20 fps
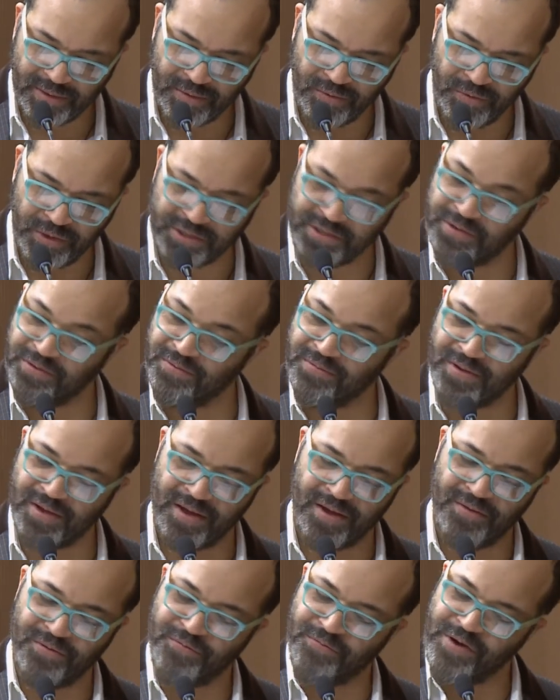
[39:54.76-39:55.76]
which in
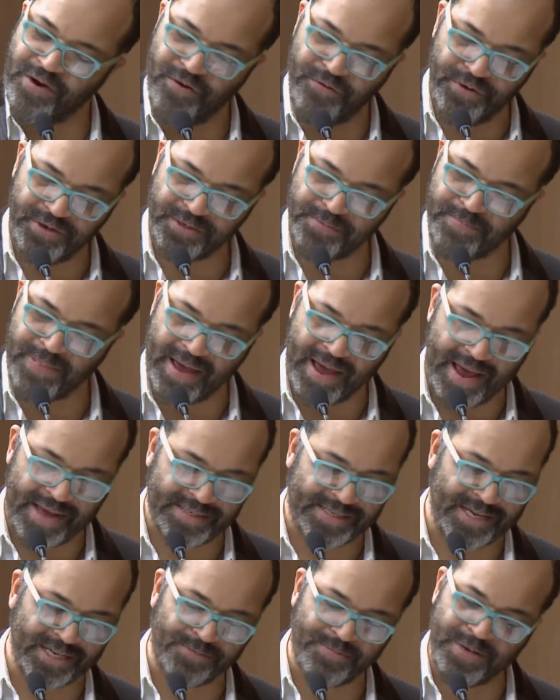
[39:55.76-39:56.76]
the very recent
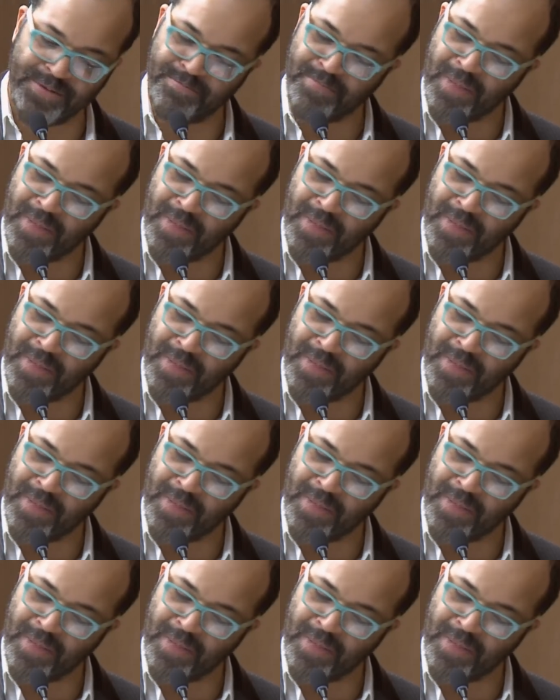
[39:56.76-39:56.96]
past has been